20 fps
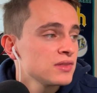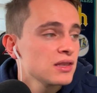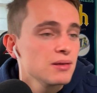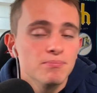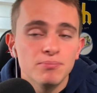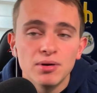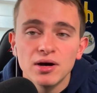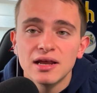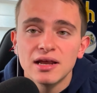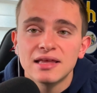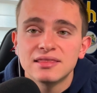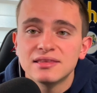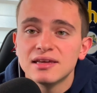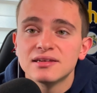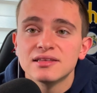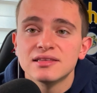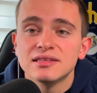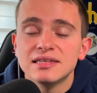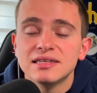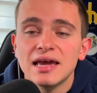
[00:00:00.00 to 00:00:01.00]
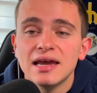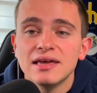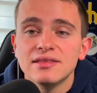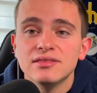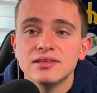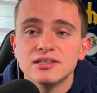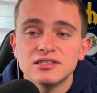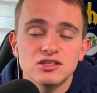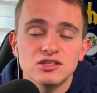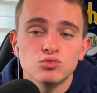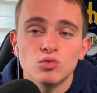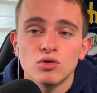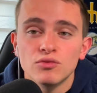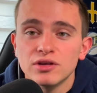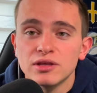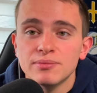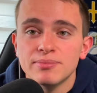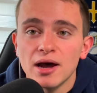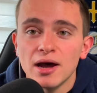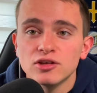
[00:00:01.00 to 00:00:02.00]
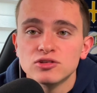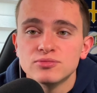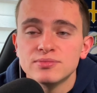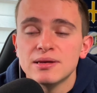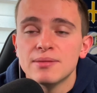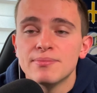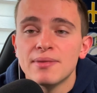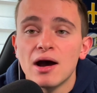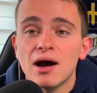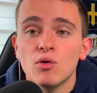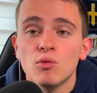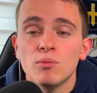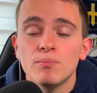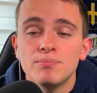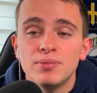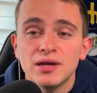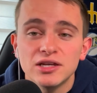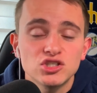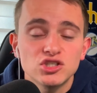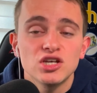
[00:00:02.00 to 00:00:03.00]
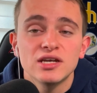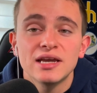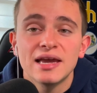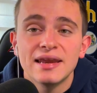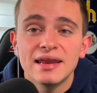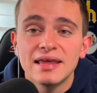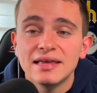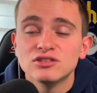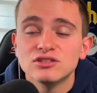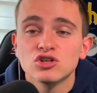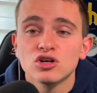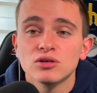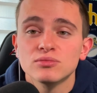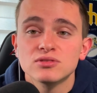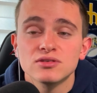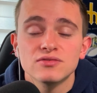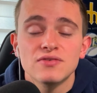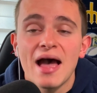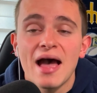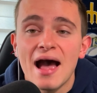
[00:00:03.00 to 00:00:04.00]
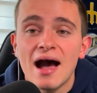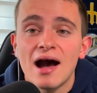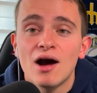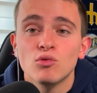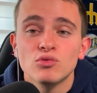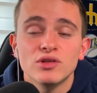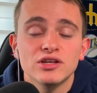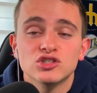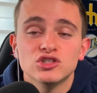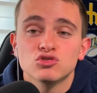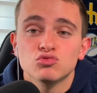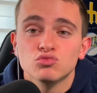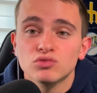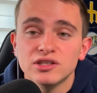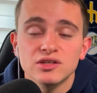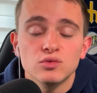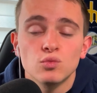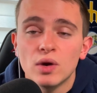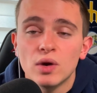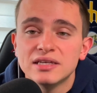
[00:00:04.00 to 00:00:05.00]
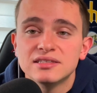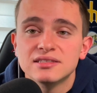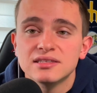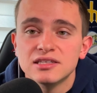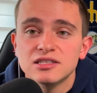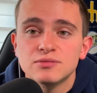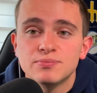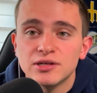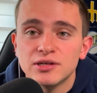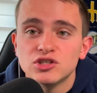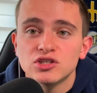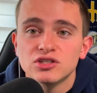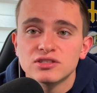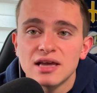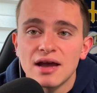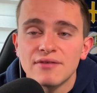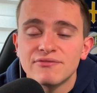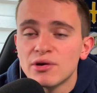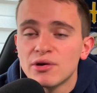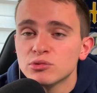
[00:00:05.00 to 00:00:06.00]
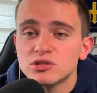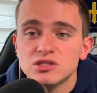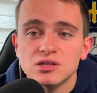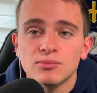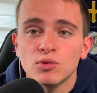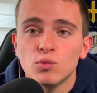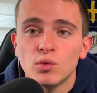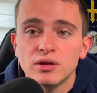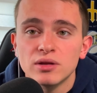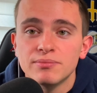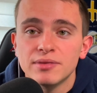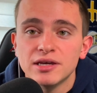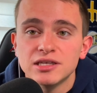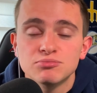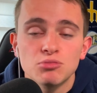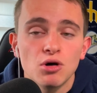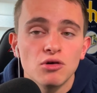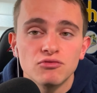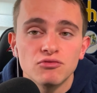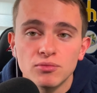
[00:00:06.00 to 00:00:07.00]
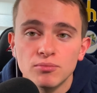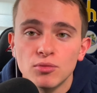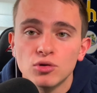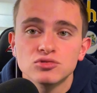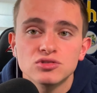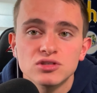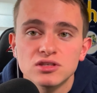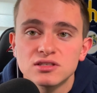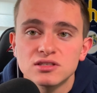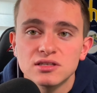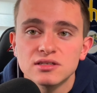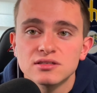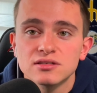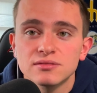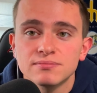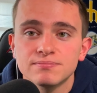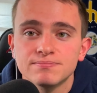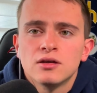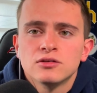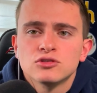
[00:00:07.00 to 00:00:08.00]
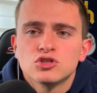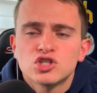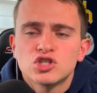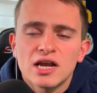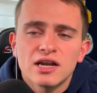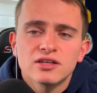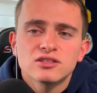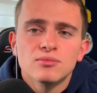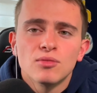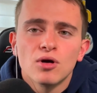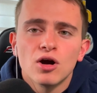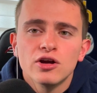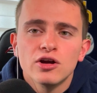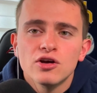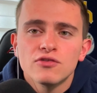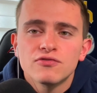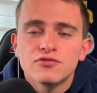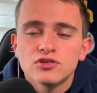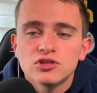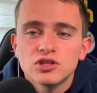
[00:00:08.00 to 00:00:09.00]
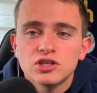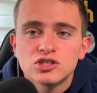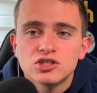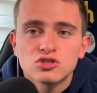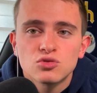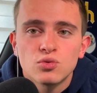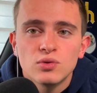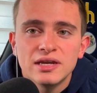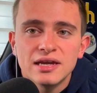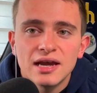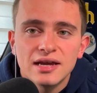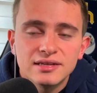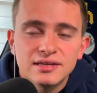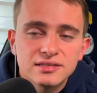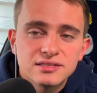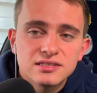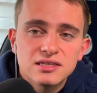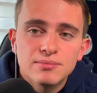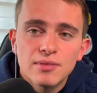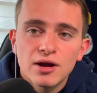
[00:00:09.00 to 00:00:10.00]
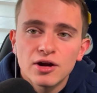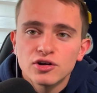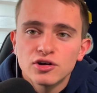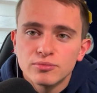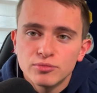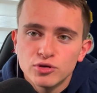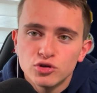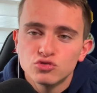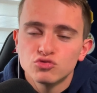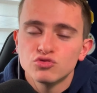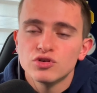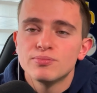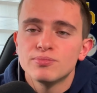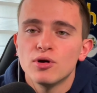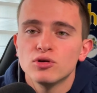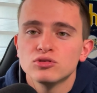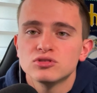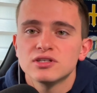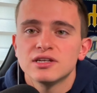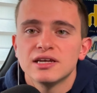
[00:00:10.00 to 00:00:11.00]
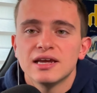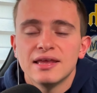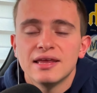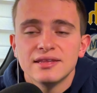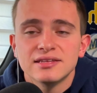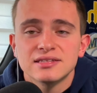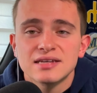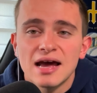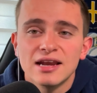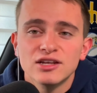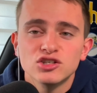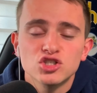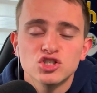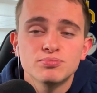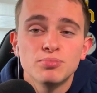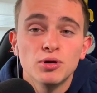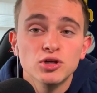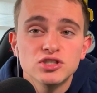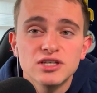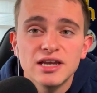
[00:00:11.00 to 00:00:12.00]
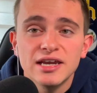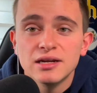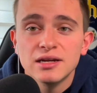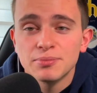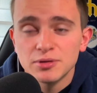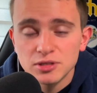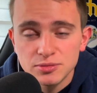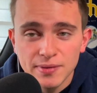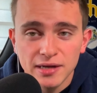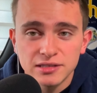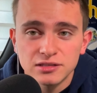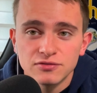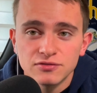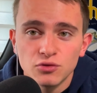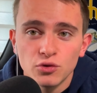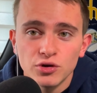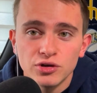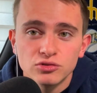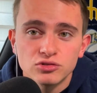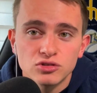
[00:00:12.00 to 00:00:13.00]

But at the end of the day, this is what really bothers me about pitching and in terms of how they just really wasted this pitching staff that was number one in baseball for most of the season. So shout out to Mario for this tweet. I did see Mariner Muse reposted it, and this kind of just puts it into perspective for you.